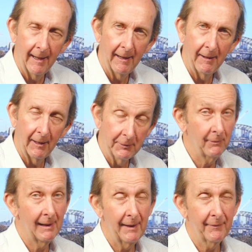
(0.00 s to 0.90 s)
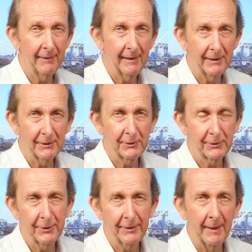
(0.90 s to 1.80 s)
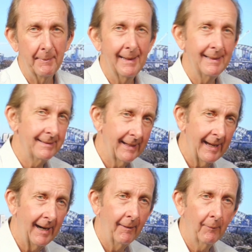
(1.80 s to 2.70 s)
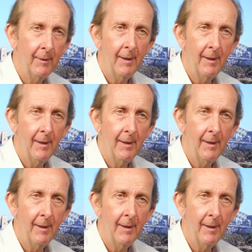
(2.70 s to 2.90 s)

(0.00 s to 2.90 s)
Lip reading: I do laugh at his surname, Endau.